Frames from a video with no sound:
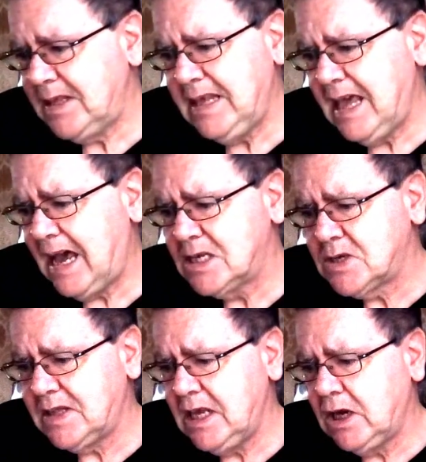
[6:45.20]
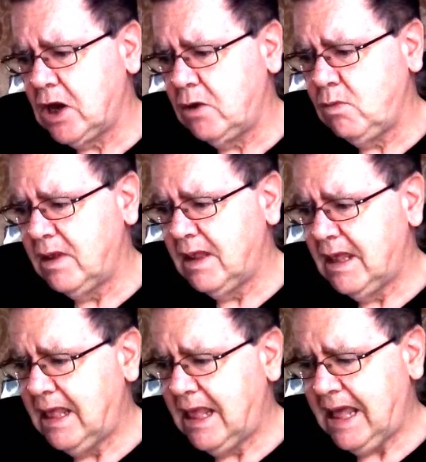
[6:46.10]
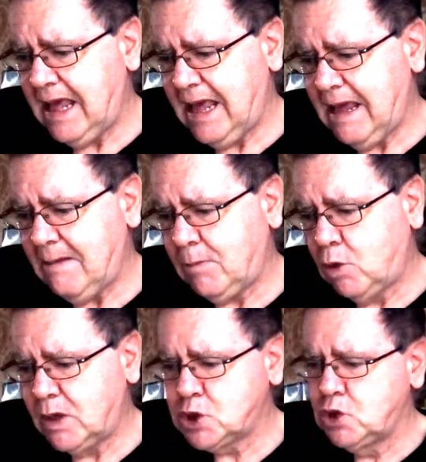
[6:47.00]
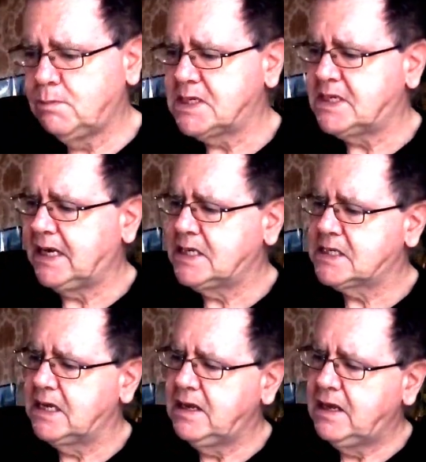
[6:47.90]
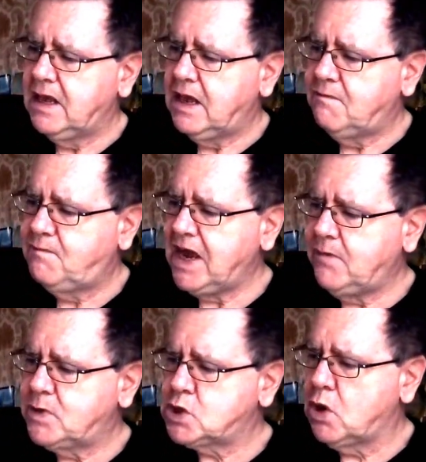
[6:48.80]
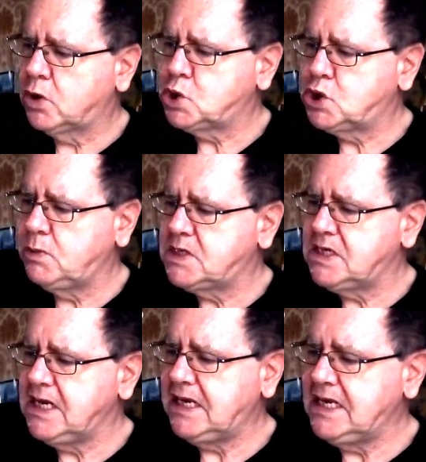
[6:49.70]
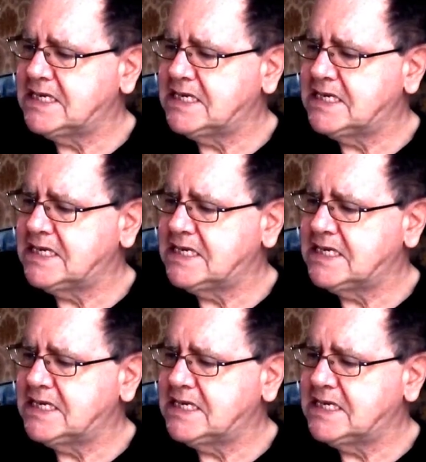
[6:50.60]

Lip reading: So there you go. Question number six, favorite horror show series.